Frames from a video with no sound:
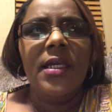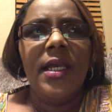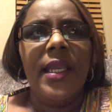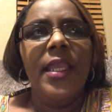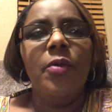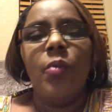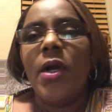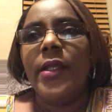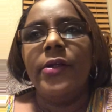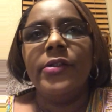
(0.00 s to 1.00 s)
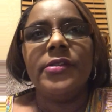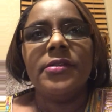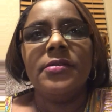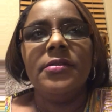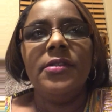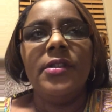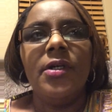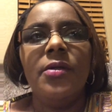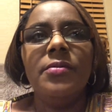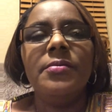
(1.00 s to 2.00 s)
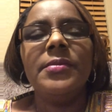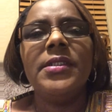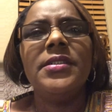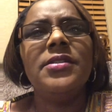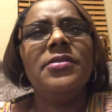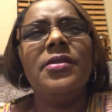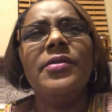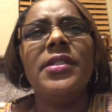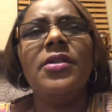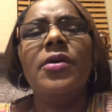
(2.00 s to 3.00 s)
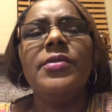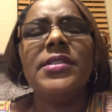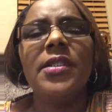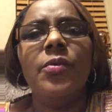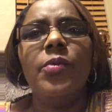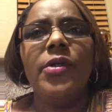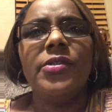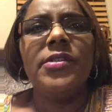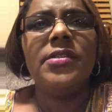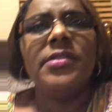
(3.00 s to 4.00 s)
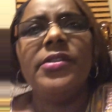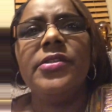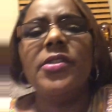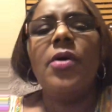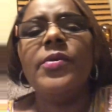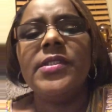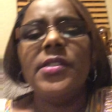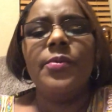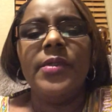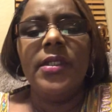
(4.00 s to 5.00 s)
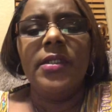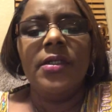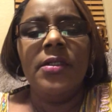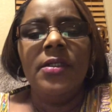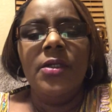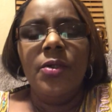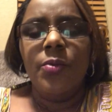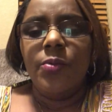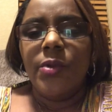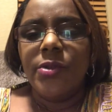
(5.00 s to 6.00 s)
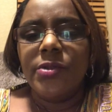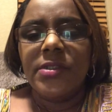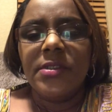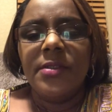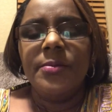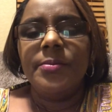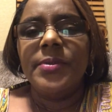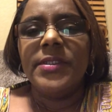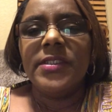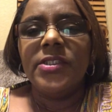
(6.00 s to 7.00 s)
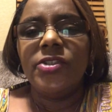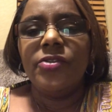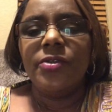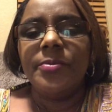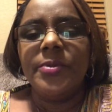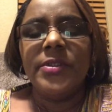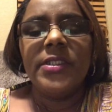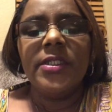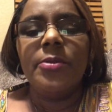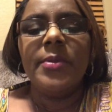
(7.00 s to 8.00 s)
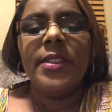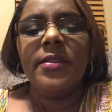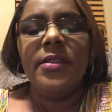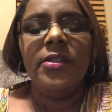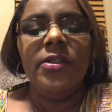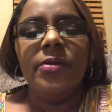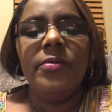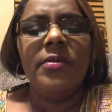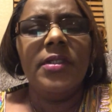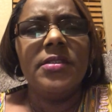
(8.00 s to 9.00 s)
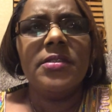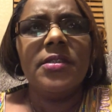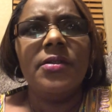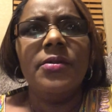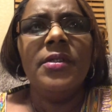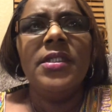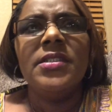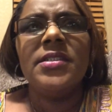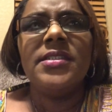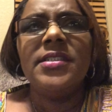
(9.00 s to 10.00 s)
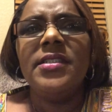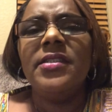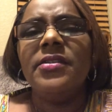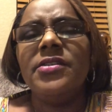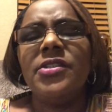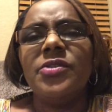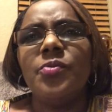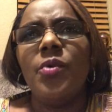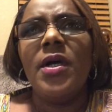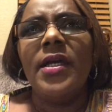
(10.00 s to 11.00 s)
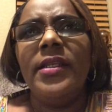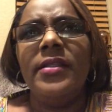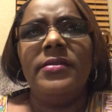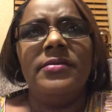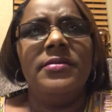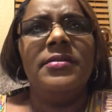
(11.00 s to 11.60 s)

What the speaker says: I hate whiners, because it can always get worse. There's always someone in a worse position or predicament than you. And so to sit there and just whine and